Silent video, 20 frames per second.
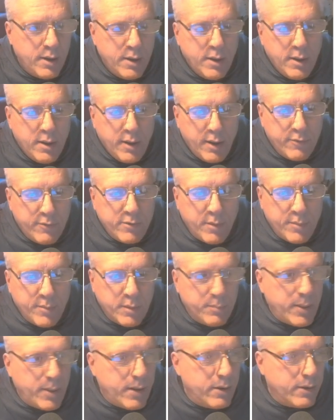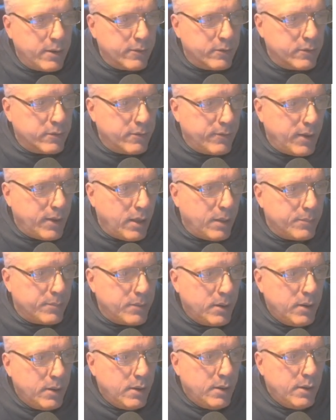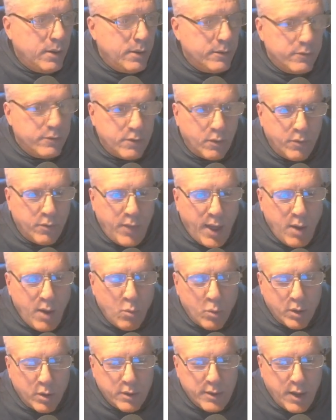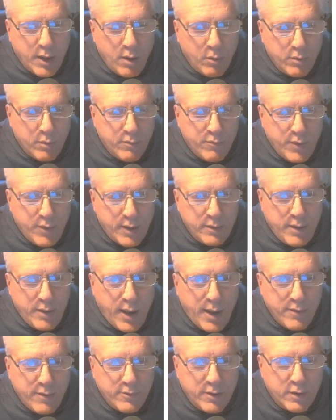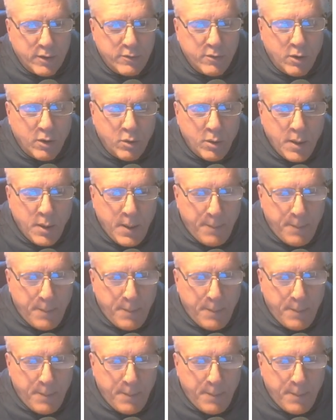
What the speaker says: if something better doesn't develop. So that worked out fantastic. So